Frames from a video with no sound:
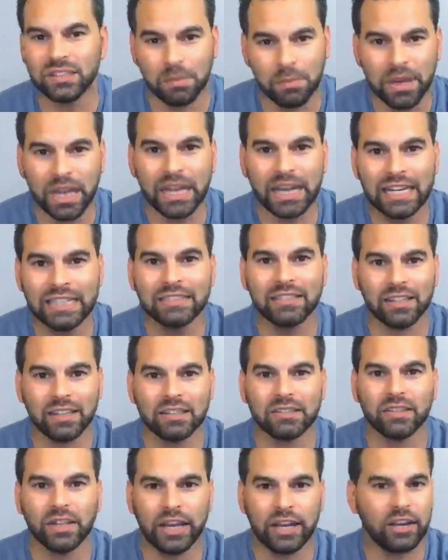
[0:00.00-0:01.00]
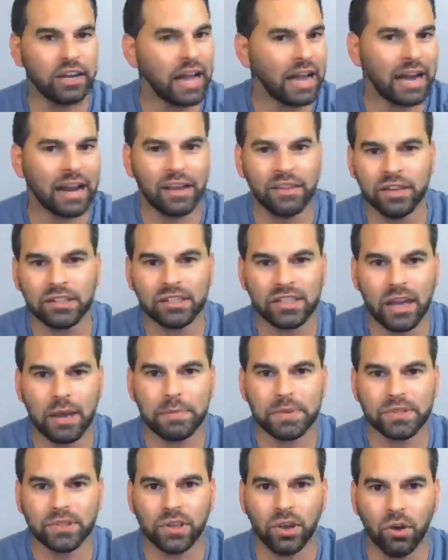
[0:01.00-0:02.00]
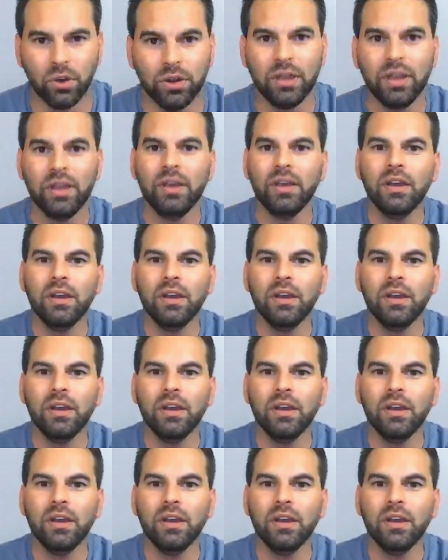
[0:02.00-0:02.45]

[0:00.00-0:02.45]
I'm going to get into this later, not on this episode.